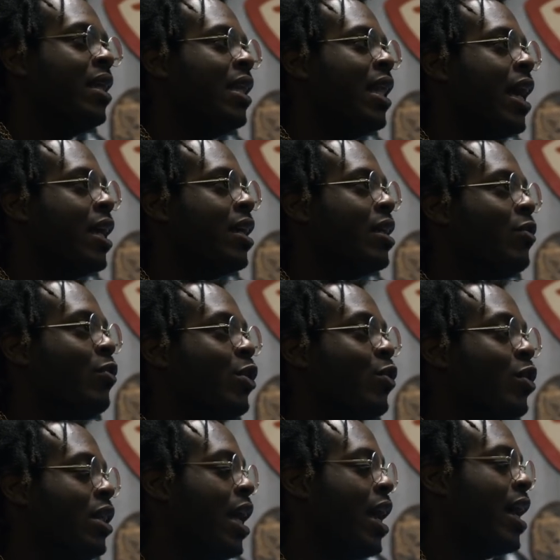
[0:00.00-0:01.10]
and like, we
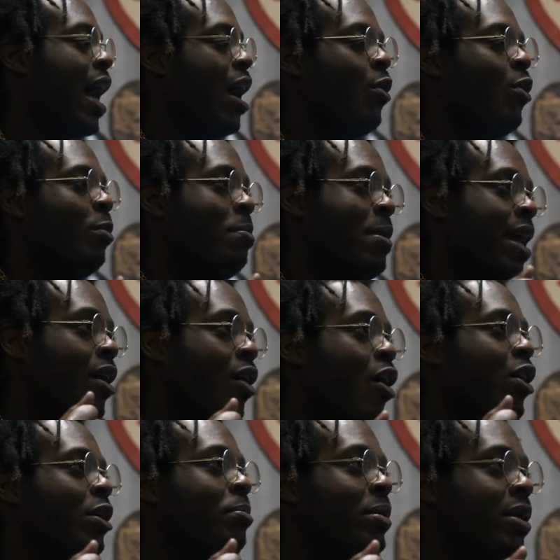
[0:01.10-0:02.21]
were like, I would make
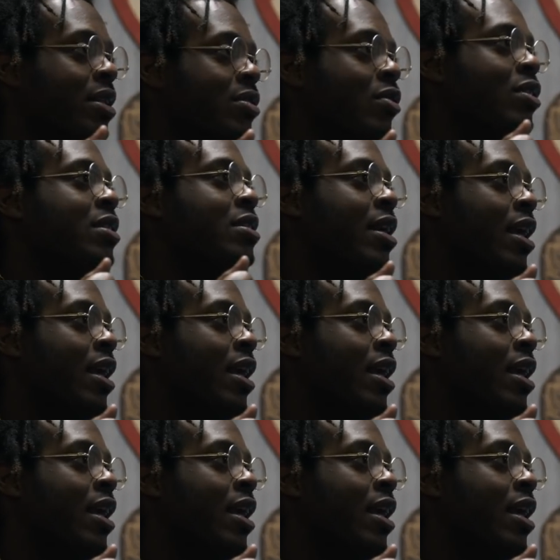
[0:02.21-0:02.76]
all the beats on the